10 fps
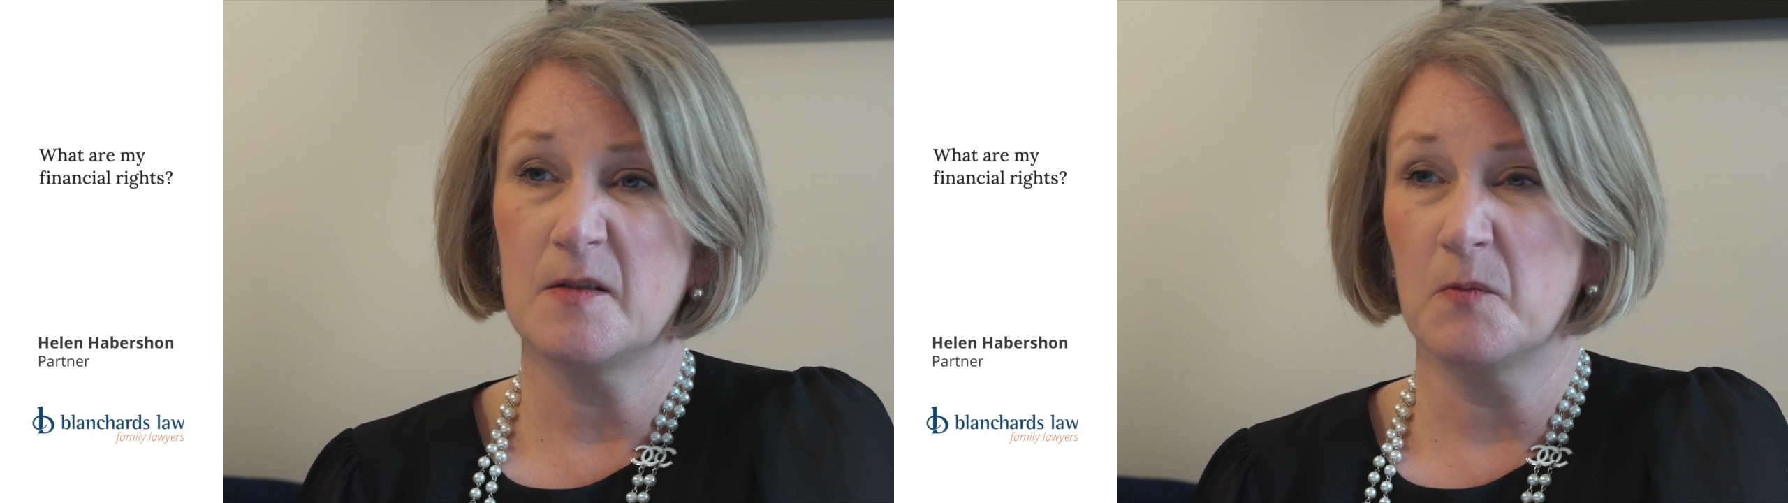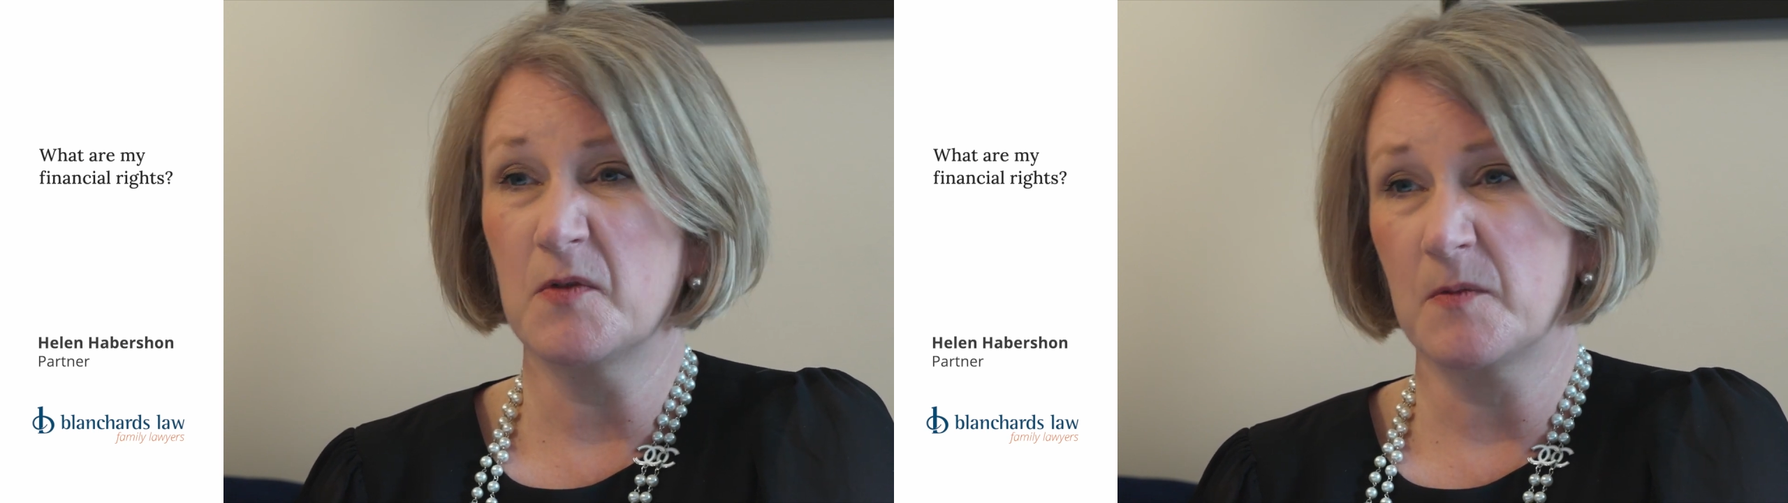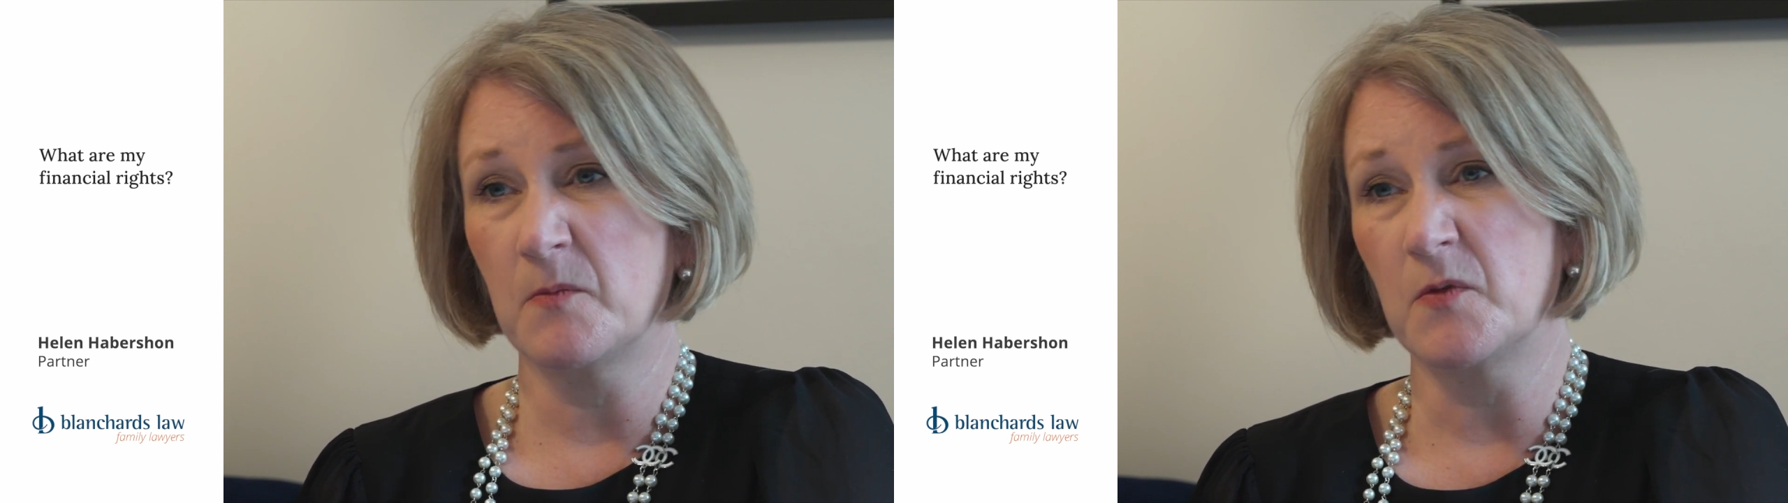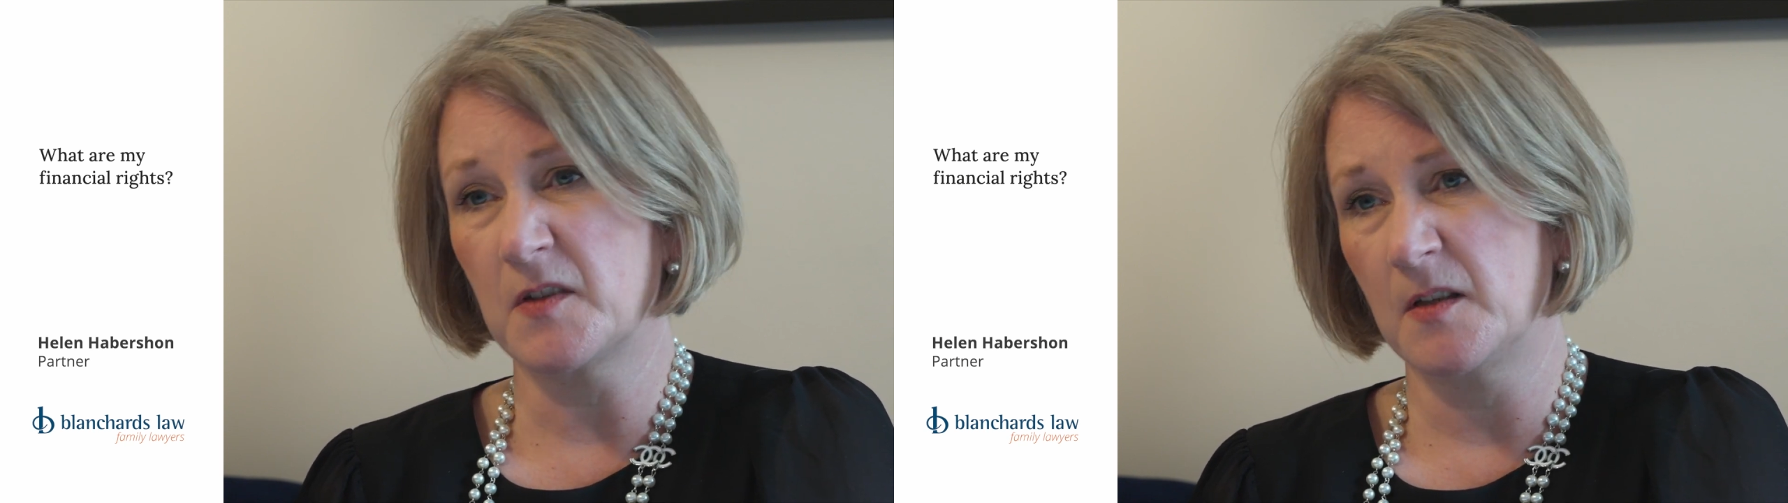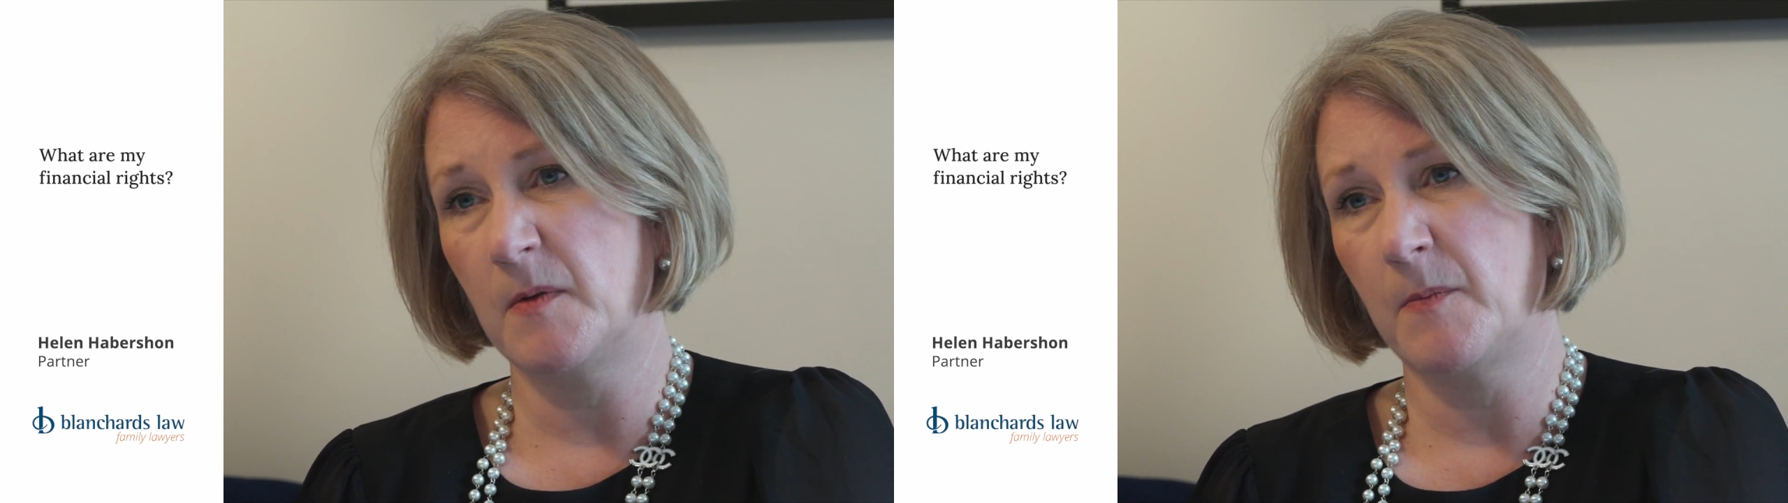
what's going to be